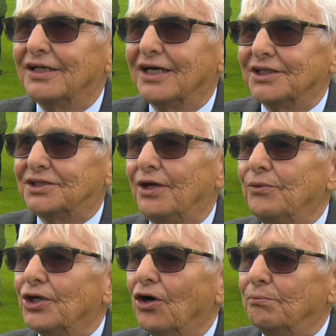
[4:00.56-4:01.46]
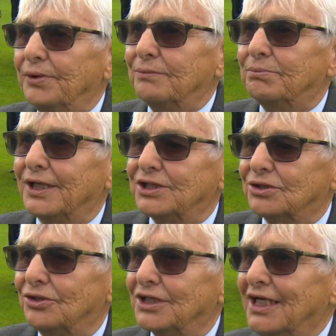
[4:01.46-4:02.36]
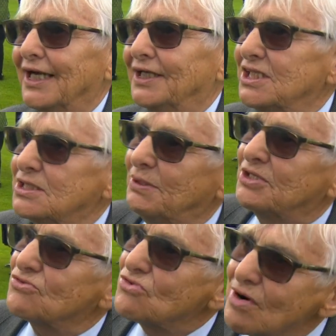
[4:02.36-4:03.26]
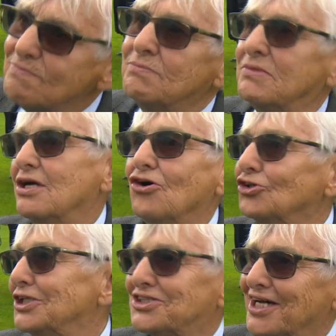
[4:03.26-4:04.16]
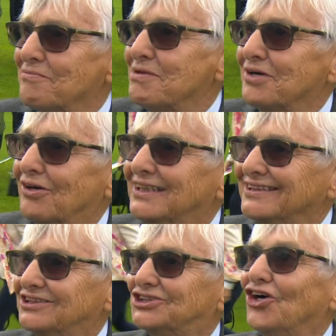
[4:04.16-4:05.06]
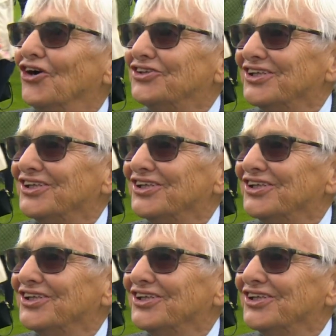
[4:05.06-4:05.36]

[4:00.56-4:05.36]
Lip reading: That day we got beat by Todd, and he's been ribbing me all the time about Todd.